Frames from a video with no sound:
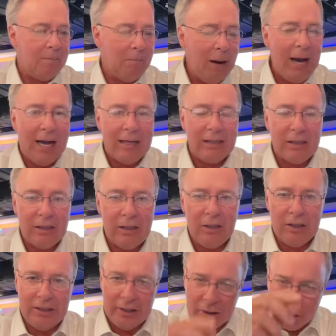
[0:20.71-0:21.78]
But
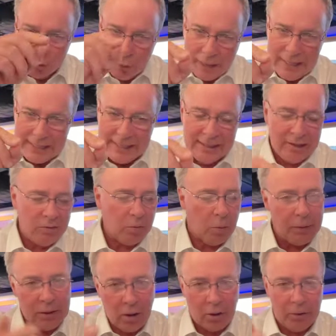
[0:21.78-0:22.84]
clearly the gradients,
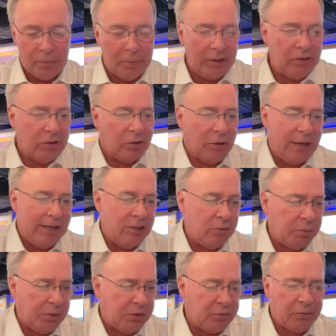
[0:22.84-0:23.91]
what we call the pressure
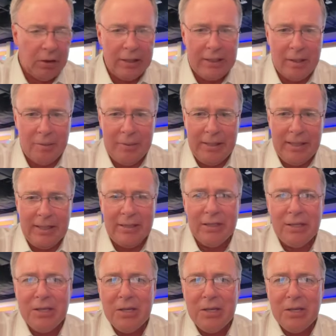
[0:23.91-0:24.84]
gradients with this front coming in,